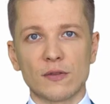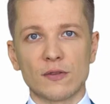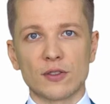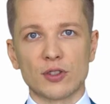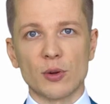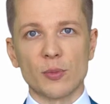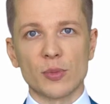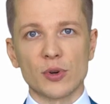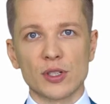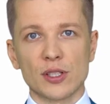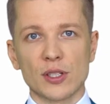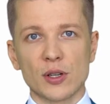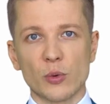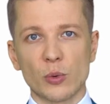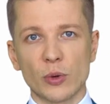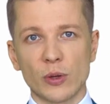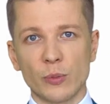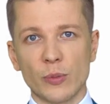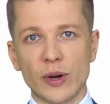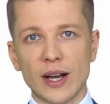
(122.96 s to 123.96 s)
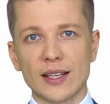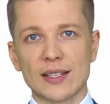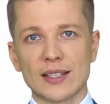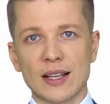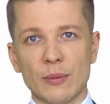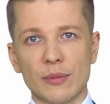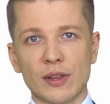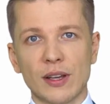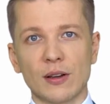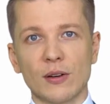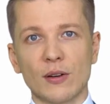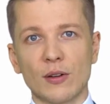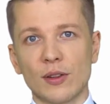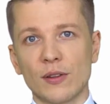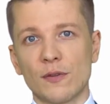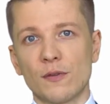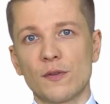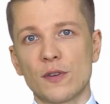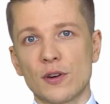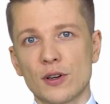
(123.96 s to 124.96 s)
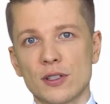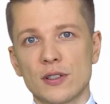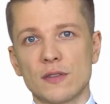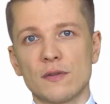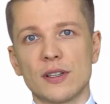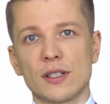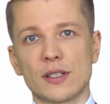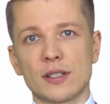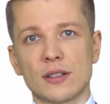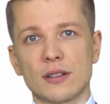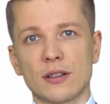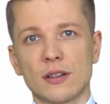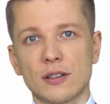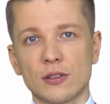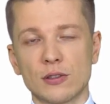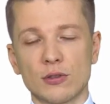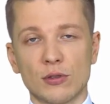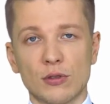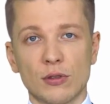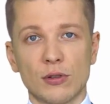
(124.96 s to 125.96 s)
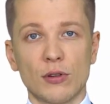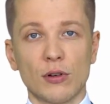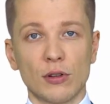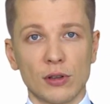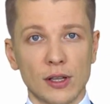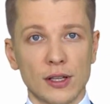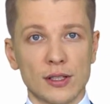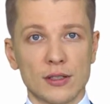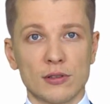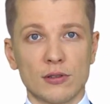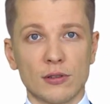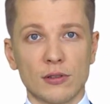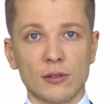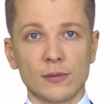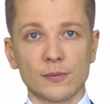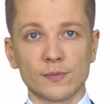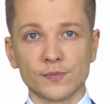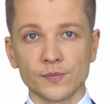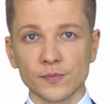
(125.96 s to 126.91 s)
of shoppers will buy something on the first visit to online store.